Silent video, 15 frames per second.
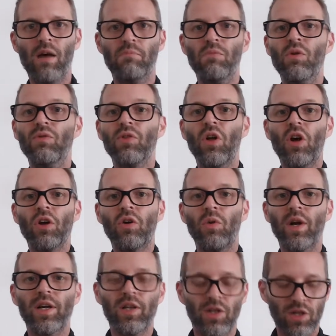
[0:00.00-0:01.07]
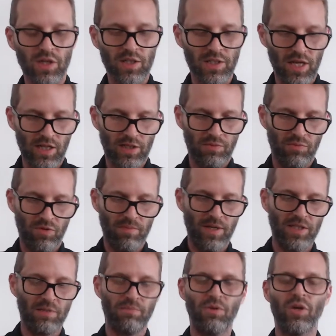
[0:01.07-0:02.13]
move along quicker, tell us more
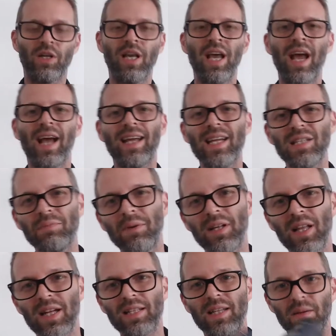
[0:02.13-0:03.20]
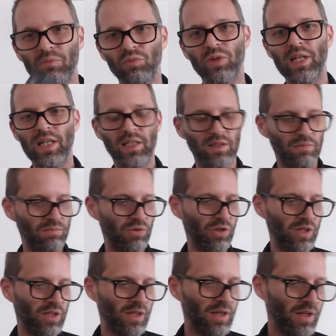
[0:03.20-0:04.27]
about the book. I can't spend a lot of time reading the
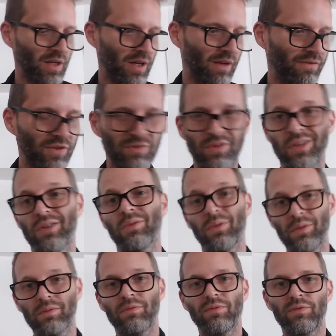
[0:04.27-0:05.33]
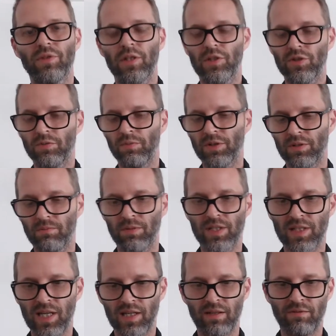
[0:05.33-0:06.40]
book. First of all, I don't want to infringe,
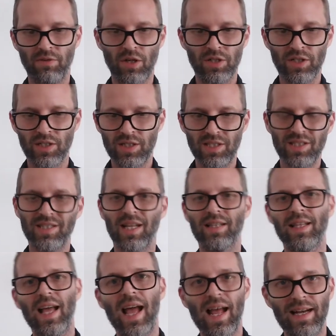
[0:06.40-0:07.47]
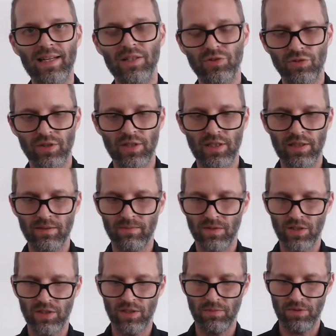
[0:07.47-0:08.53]
but second of all, it's just not that interesting
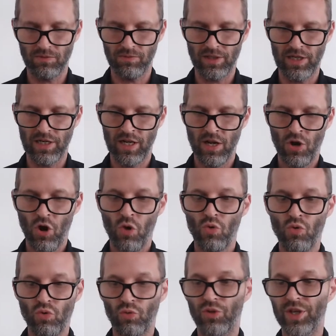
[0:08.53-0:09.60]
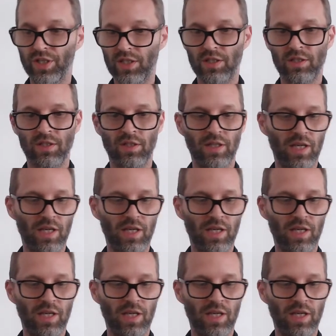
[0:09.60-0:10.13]
to see me read. Ooh, this